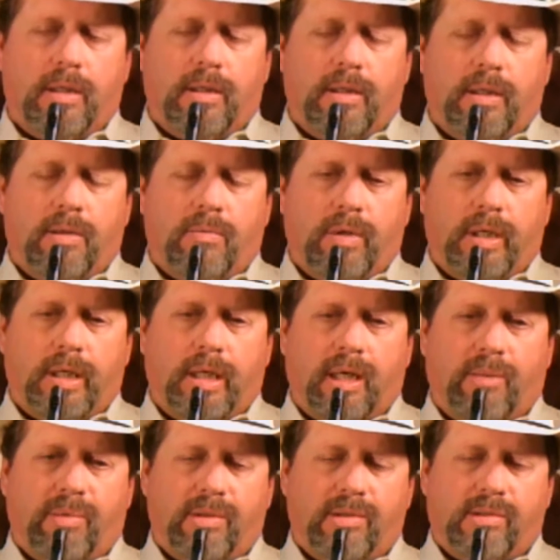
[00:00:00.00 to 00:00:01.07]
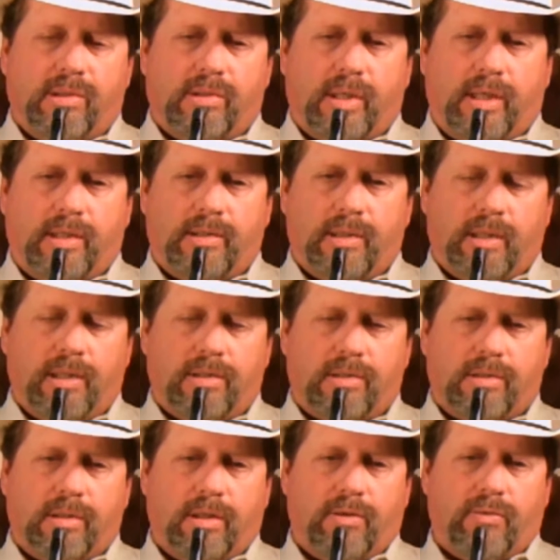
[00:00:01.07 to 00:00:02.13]
And what happens is as it gets
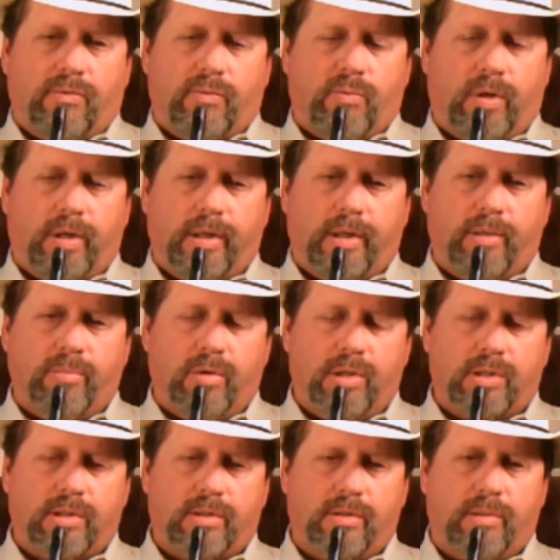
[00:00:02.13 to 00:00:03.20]
enough water moisture,